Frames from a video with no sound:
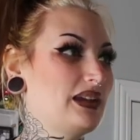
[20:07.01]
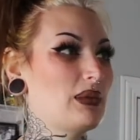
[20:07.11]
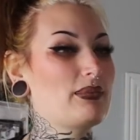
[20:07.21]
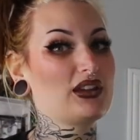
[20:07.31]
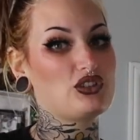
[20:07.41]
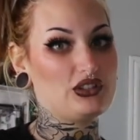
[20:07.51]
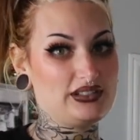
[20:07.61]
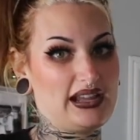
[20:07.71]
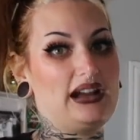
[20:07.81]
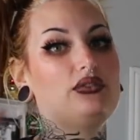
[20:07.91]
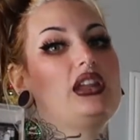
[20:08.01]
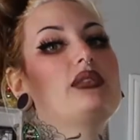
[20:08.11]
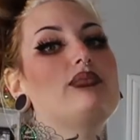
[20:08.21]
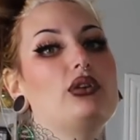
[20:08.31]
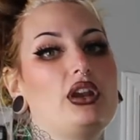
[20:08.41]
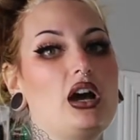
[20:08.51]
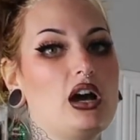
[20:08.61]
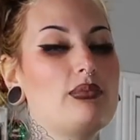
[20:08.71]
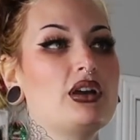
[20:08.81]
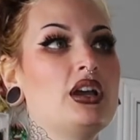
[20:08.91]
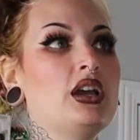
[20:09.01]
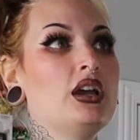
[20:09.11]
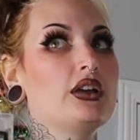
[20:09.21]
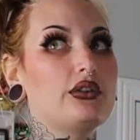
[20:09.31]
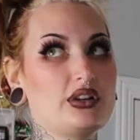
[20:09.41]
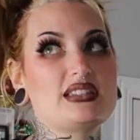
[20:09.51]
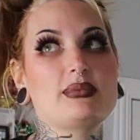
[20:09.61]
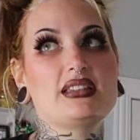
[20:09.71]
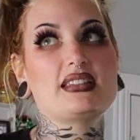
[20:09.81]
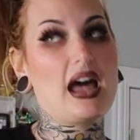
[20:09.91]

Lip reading: take my pictures down and put up Christmas